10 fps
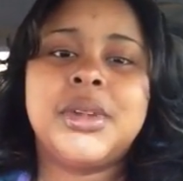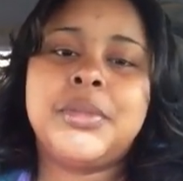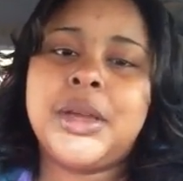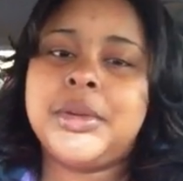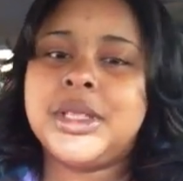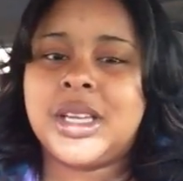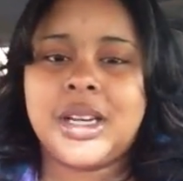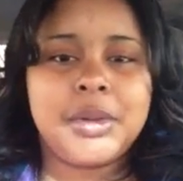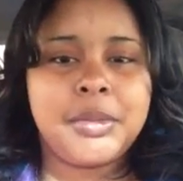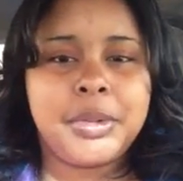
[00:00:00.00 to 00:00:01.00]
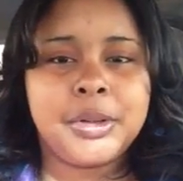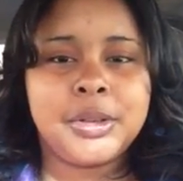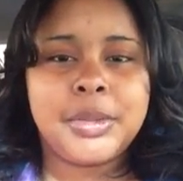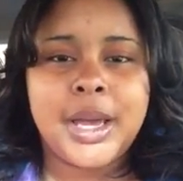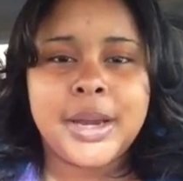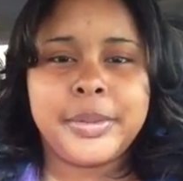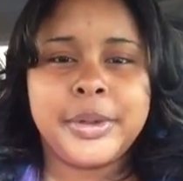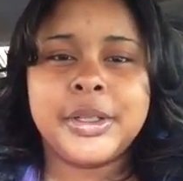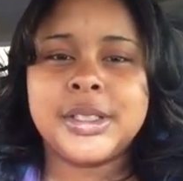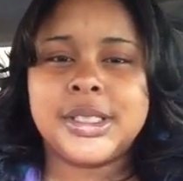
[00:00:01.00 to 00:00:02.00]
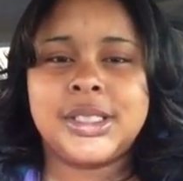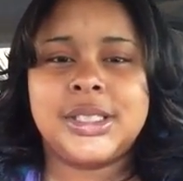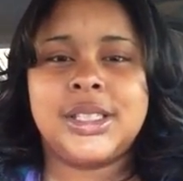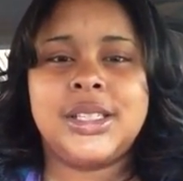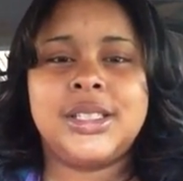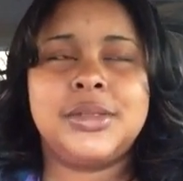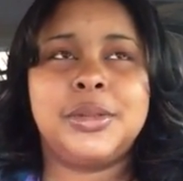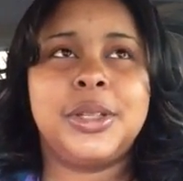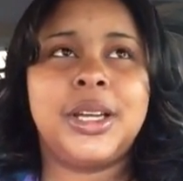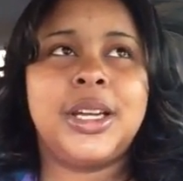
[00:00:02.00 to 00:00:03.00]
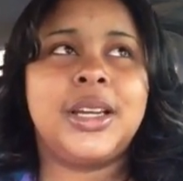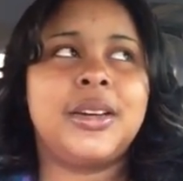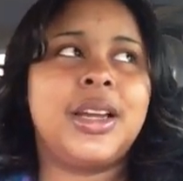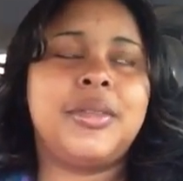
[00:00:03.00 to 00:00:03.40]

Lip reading: a baby's kind of been put on the back burner just because we're like, okay,